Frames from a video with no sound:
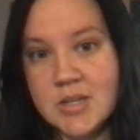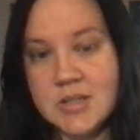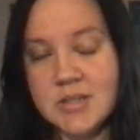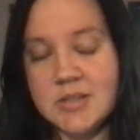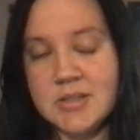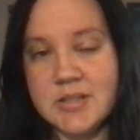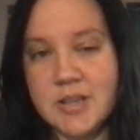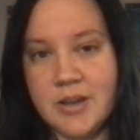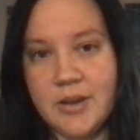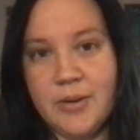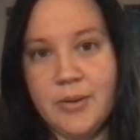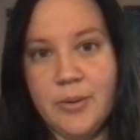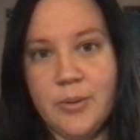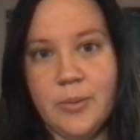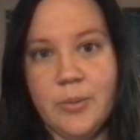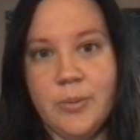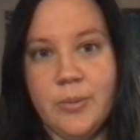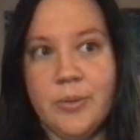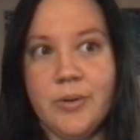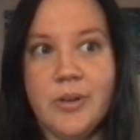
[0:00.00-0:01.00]

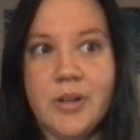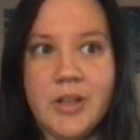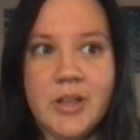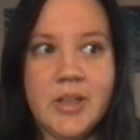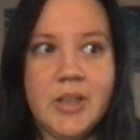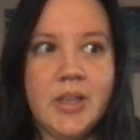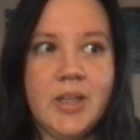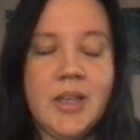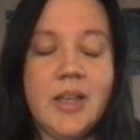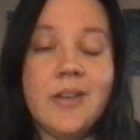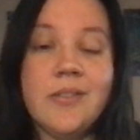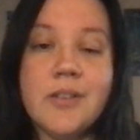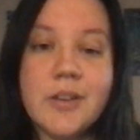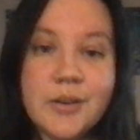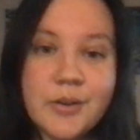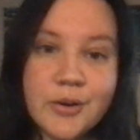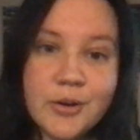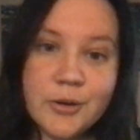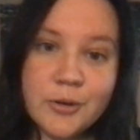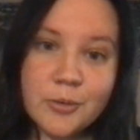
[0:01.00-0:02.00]
So every
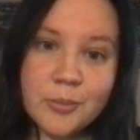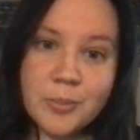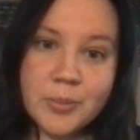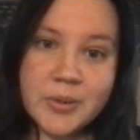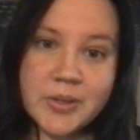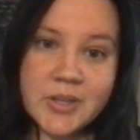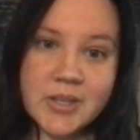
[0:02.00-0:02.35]
group